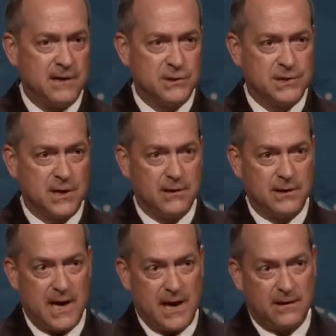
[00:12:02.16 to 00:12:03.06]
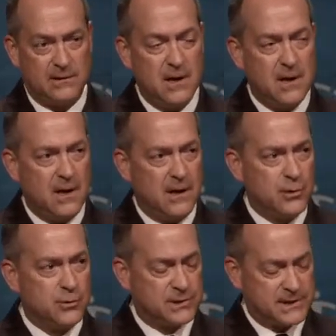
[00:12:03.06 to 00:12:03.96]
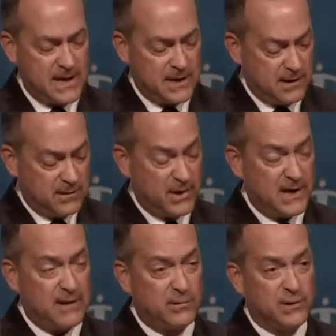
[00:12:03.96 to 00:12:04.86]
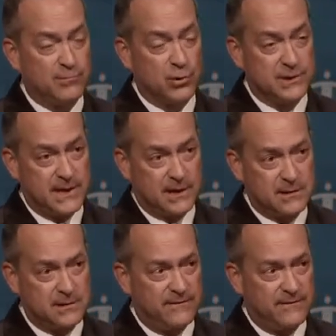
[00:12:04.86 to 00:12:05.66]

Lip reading: and sharing data and understanding and being able to predict the